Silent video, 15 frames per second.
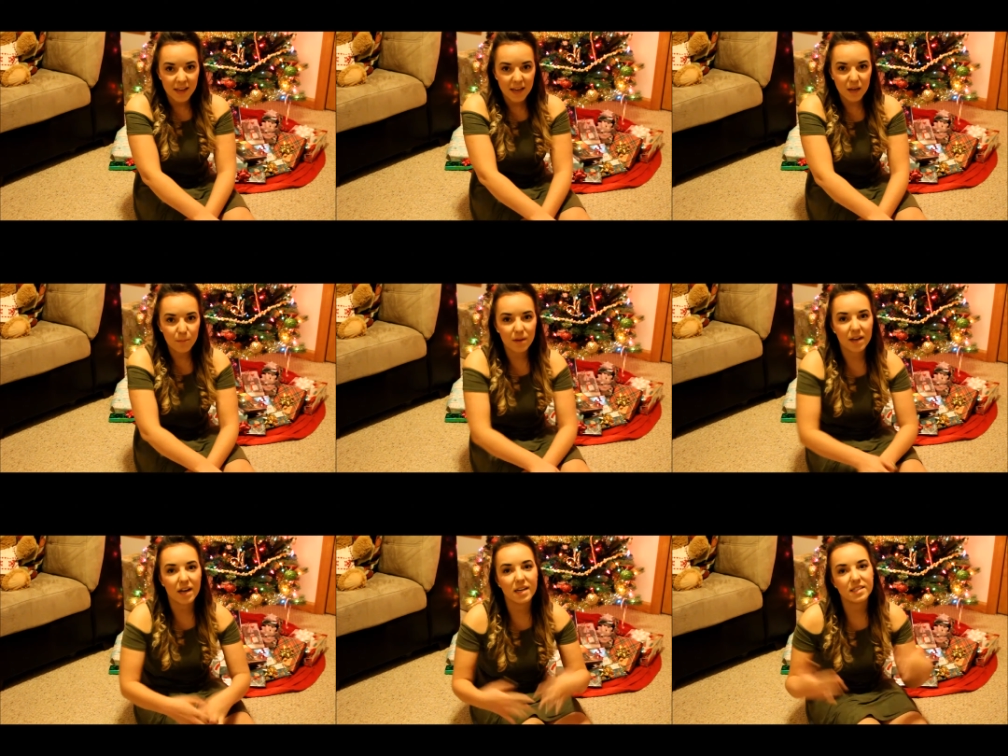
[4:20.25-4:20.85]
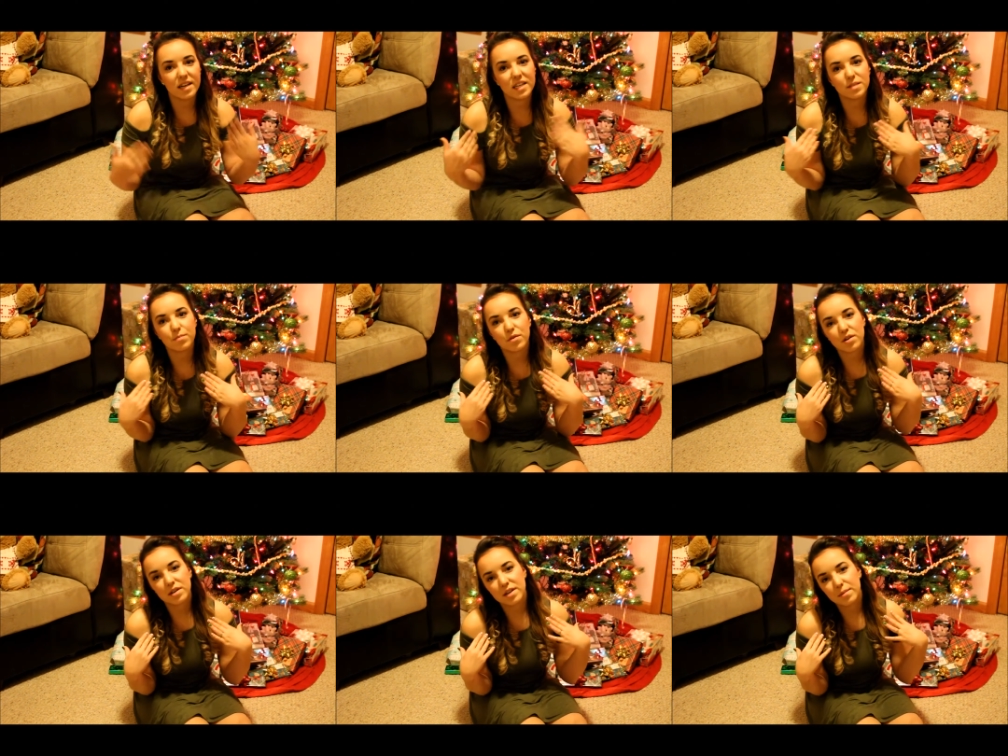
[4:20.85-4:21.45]
And because I was
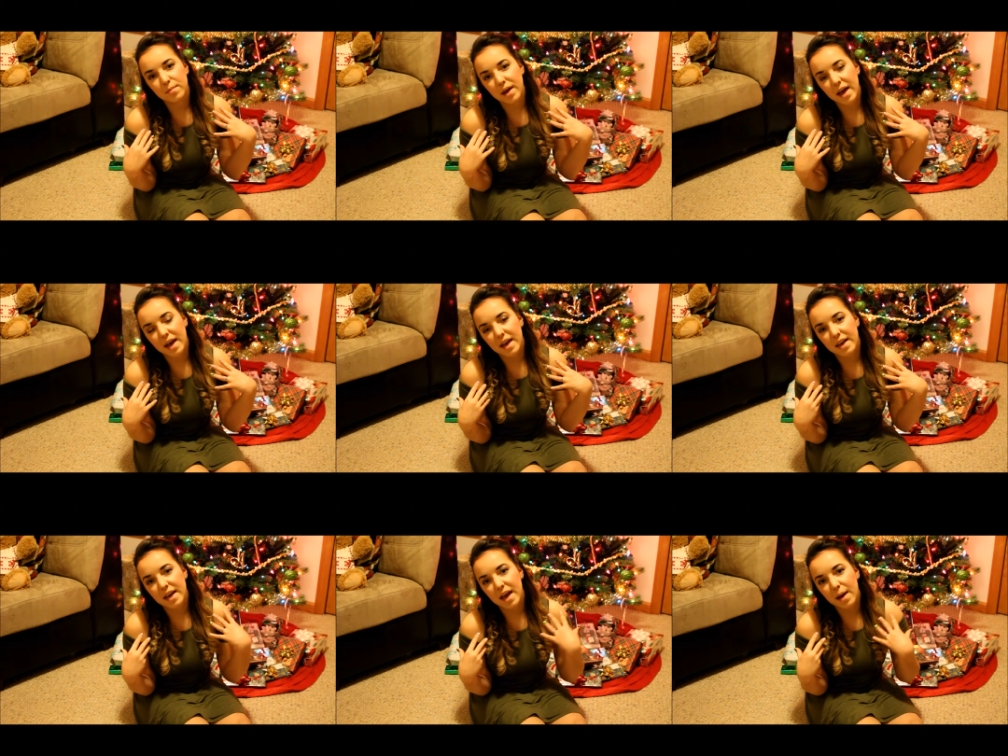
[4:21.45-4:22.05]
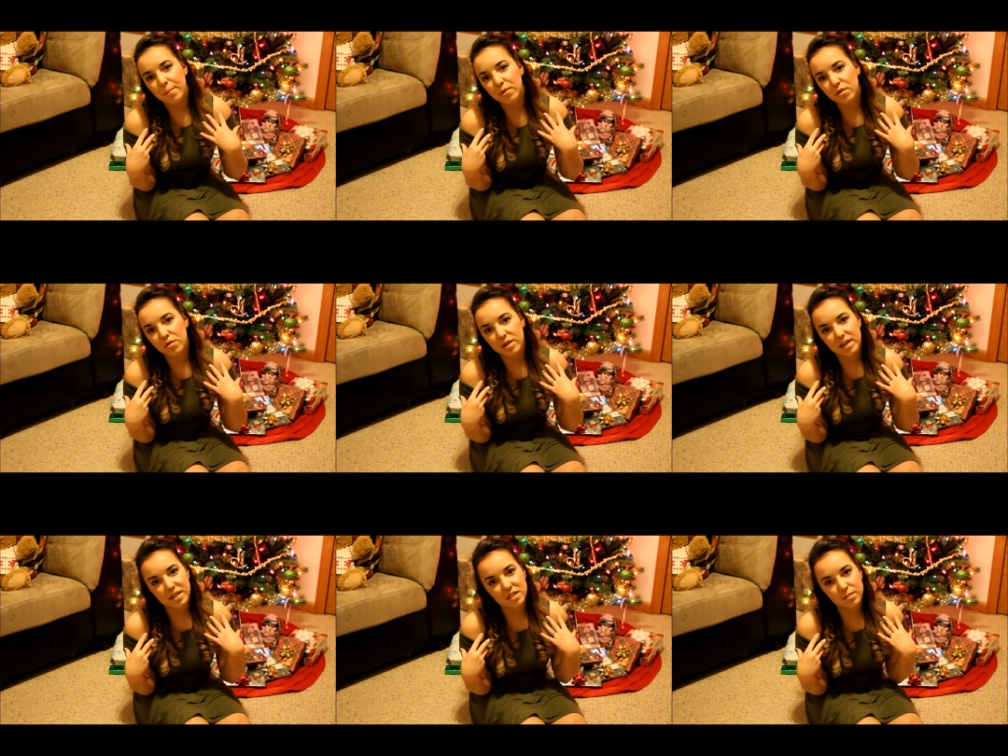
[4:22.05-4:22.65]
born in May,
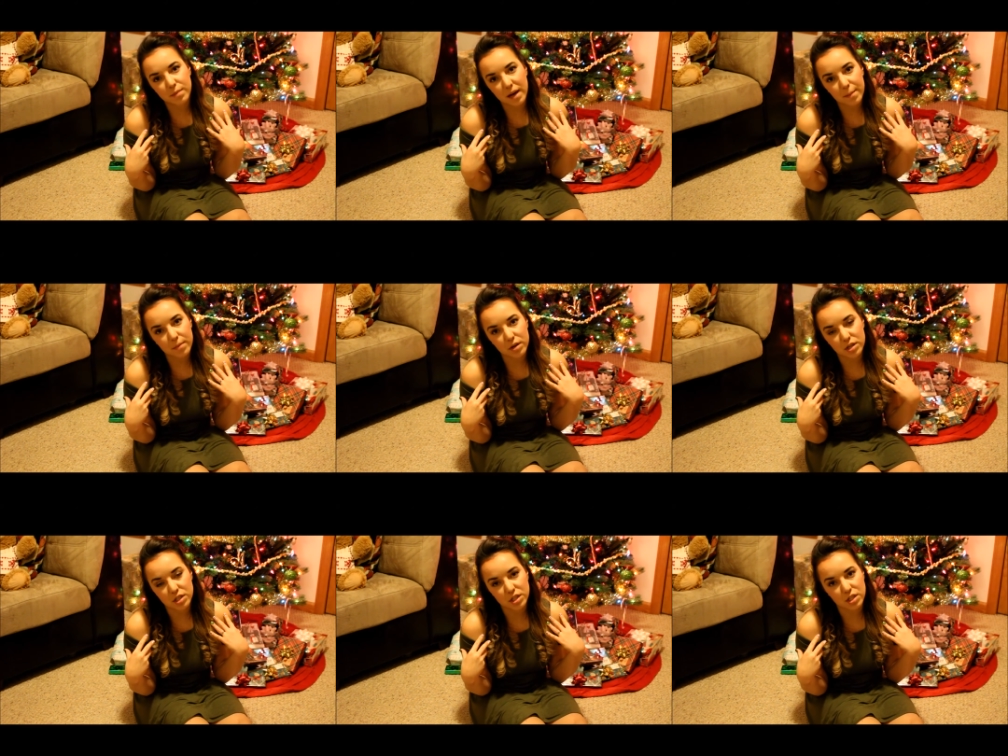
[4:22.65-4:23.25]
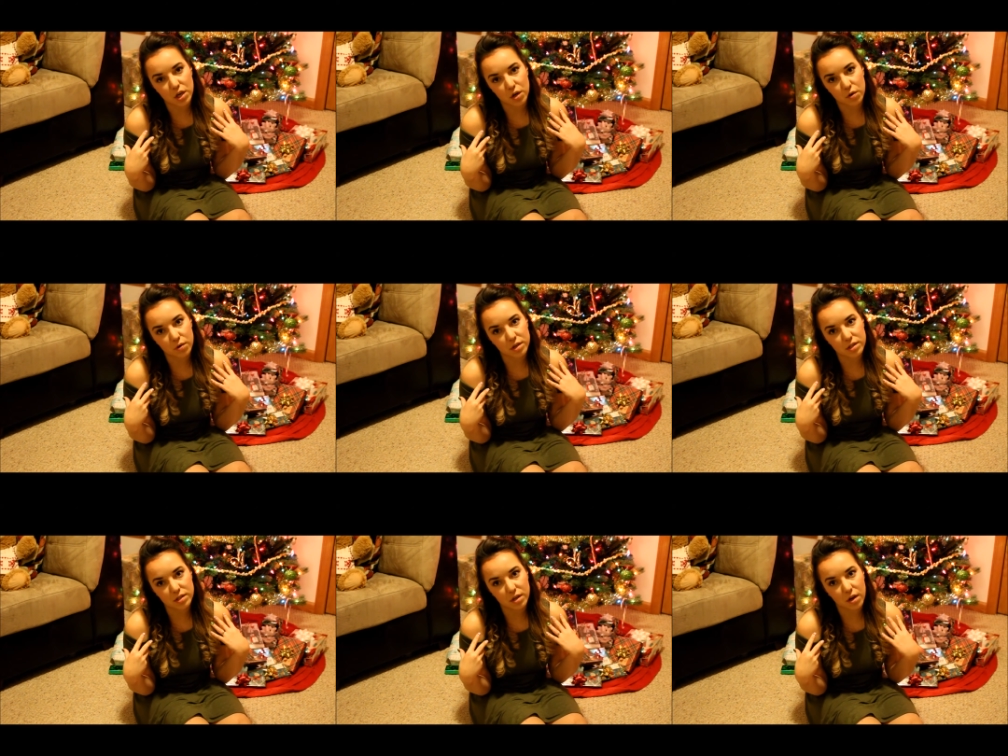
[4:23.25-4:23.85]
emerald is my
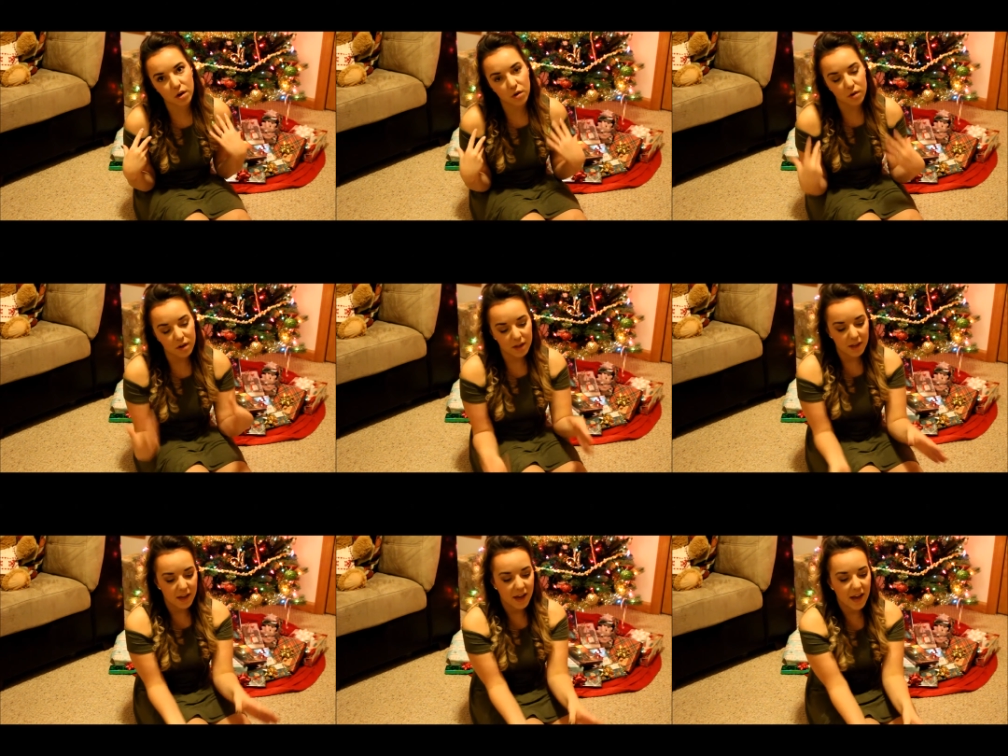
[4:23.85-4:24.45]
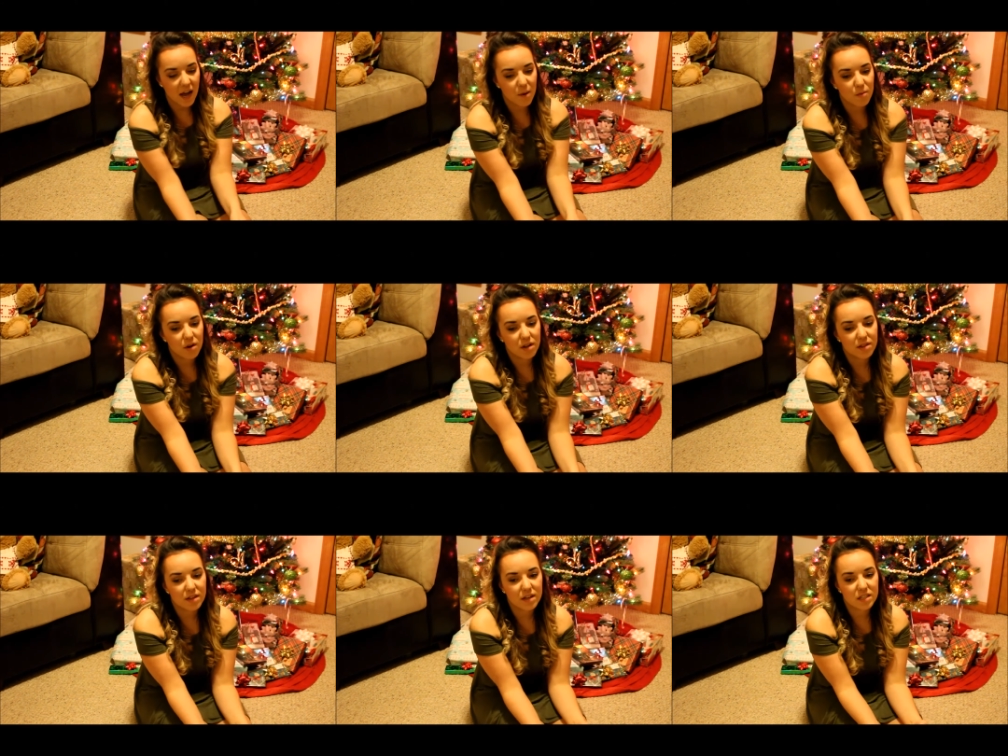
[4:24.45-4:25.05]
birthstone, so I
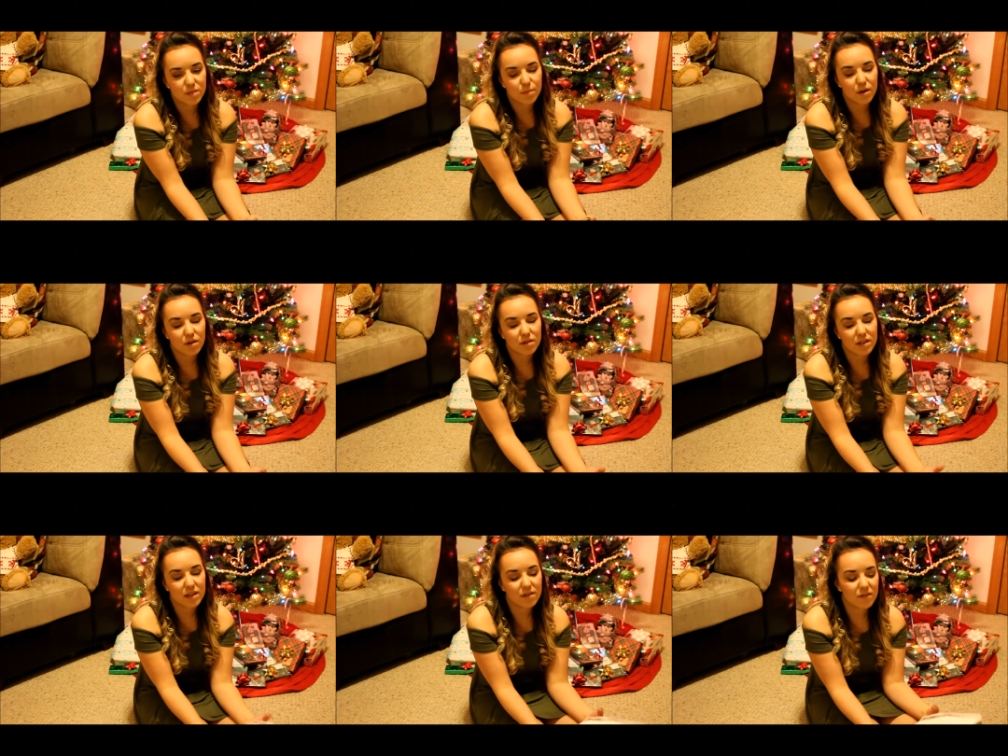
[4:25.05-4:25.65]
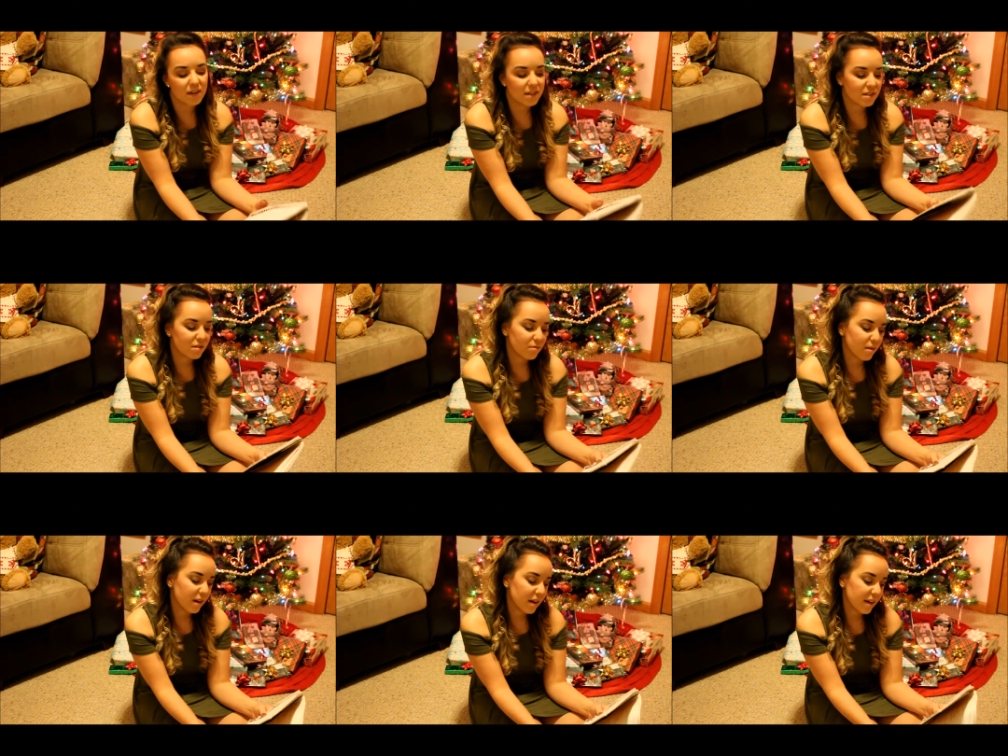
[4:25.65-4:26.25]
wanted the sparkly green to
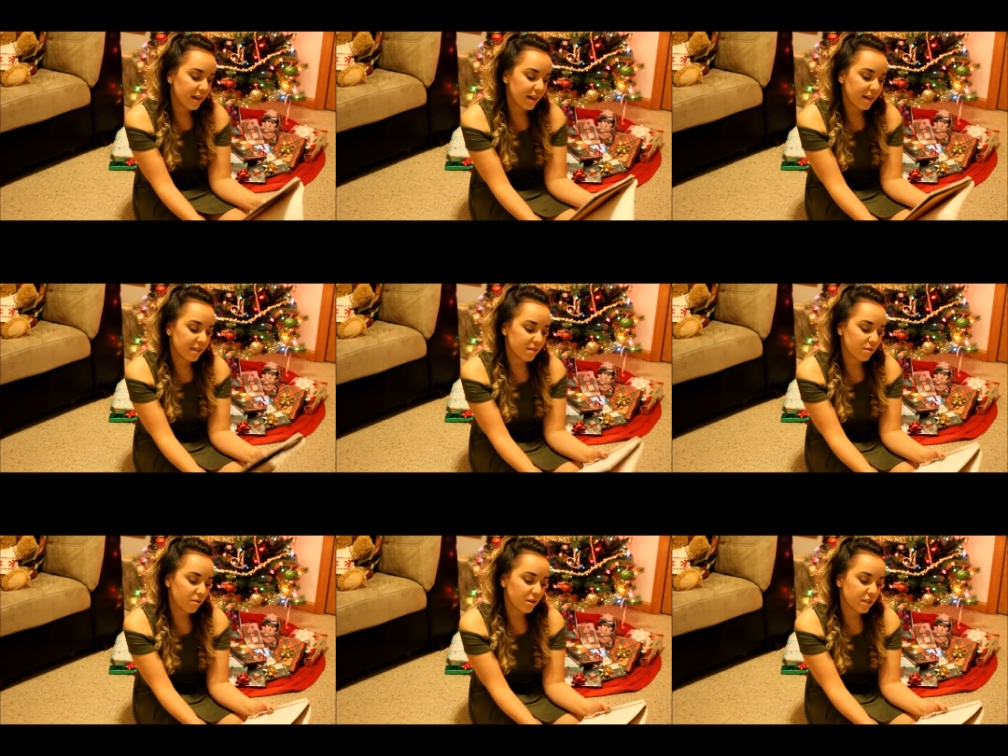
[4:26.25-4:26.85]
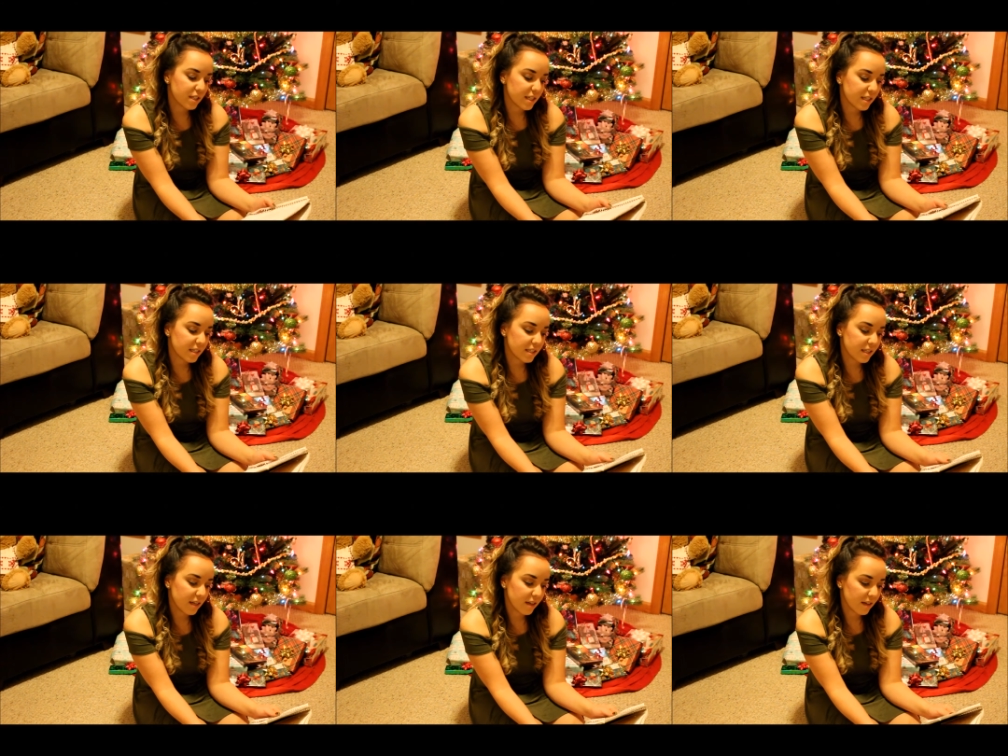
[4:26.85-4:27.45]
wear. It's
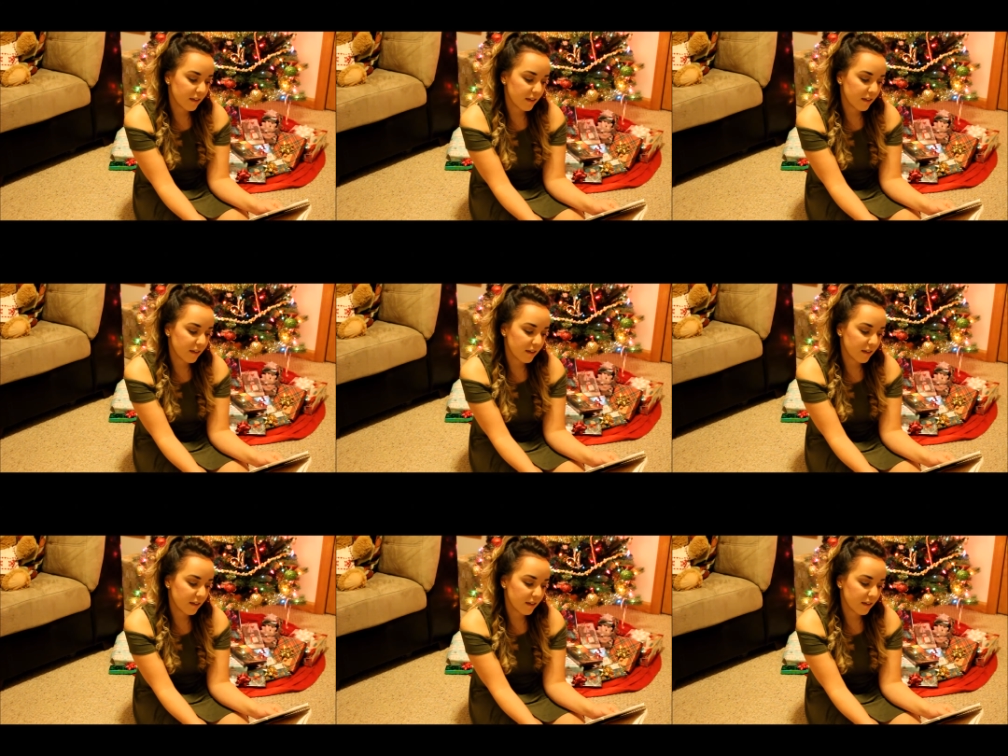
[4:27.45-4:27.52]
gorgeous.